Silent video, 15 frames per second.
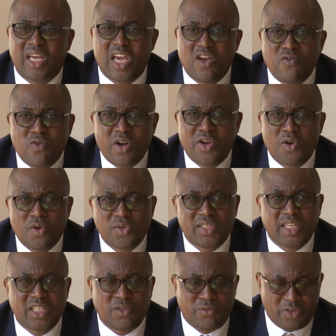Everyone knows
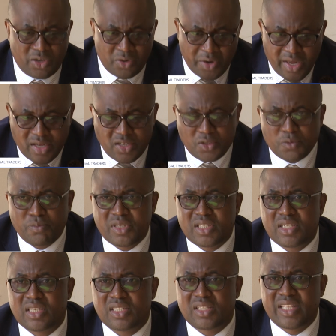that if you're going into
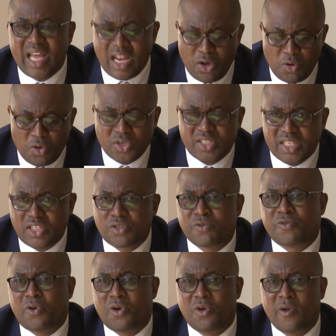business, there are laws that you
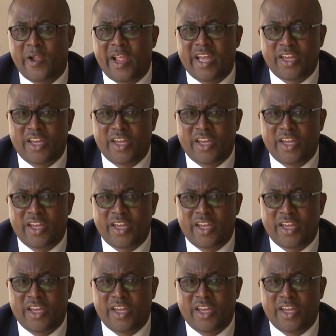follow.